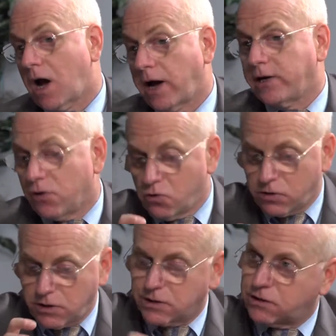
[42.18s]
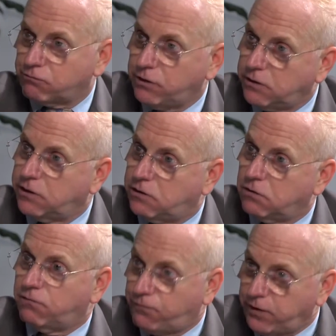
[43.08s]
I know that it's a really
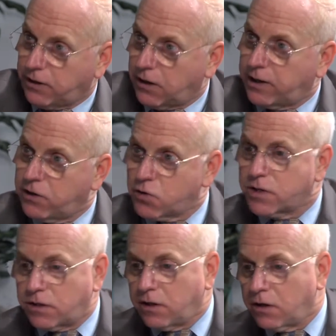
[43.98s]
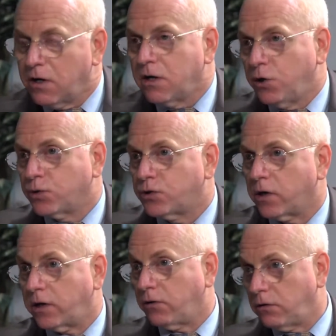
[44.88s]
good fit. I know that you were
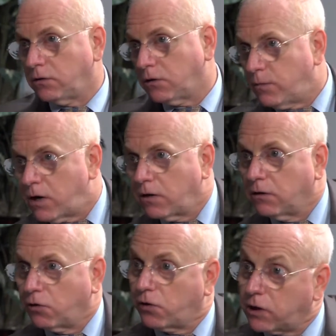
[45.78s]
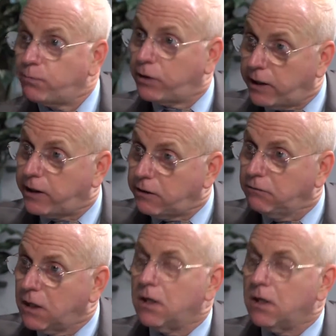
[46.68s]
talking earlier about a learning plan.